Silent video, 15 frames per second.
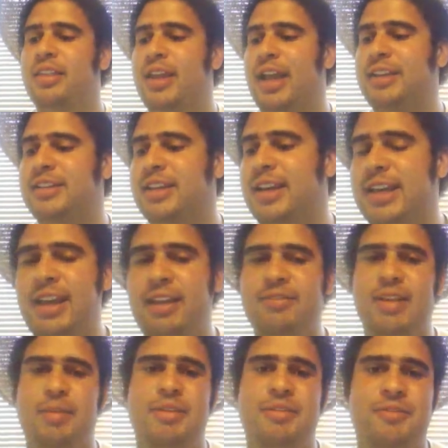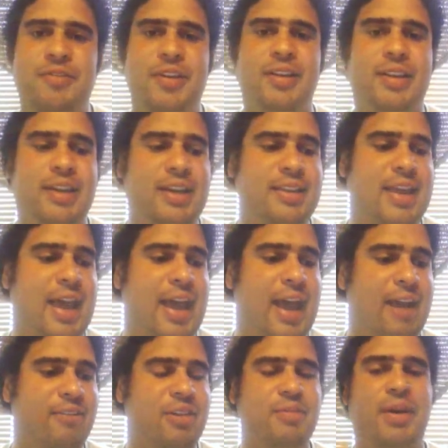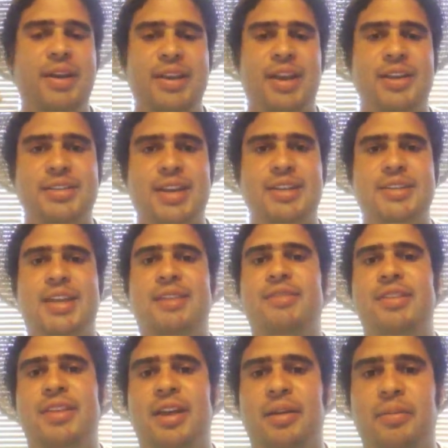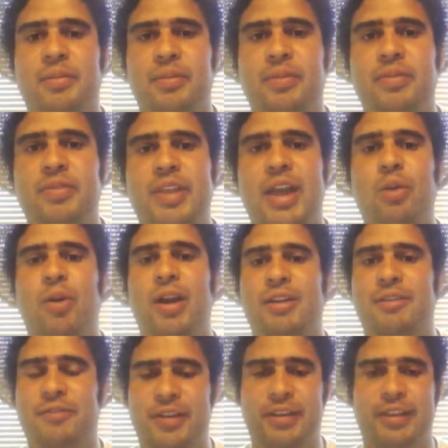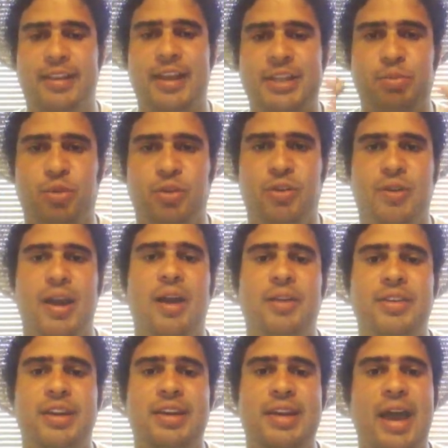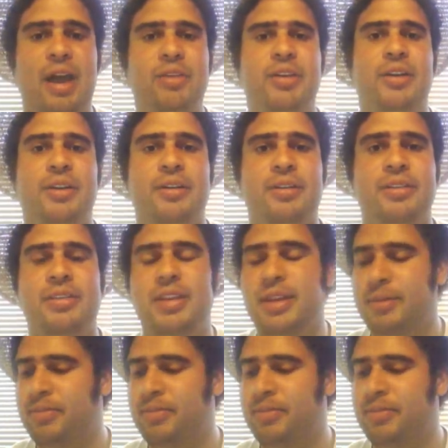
It's going to give them the feeling that everybody else has given them. They want a feeling that's more grounded and down to earth.